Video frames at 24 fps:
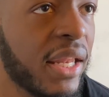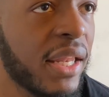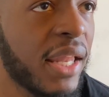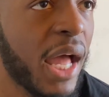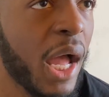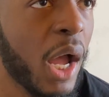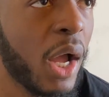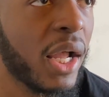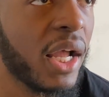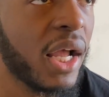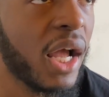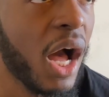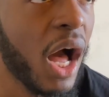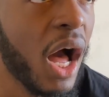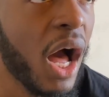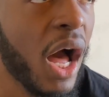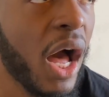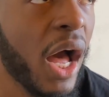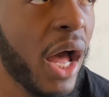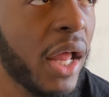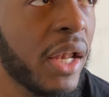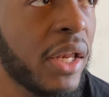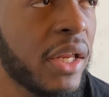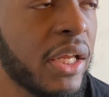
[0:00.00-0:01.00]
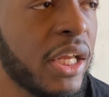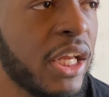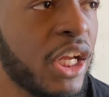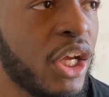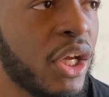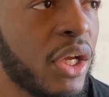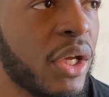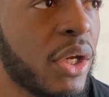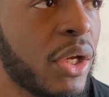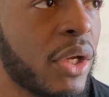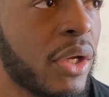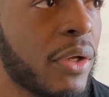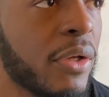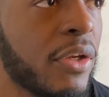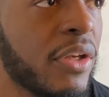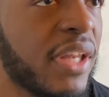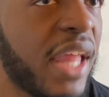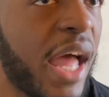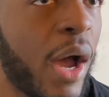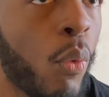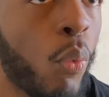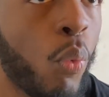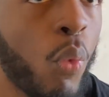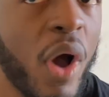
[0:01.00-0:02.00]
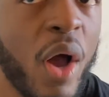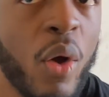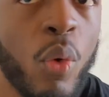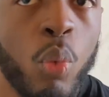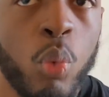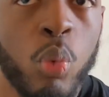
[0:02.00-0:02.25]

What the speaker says: that God, that what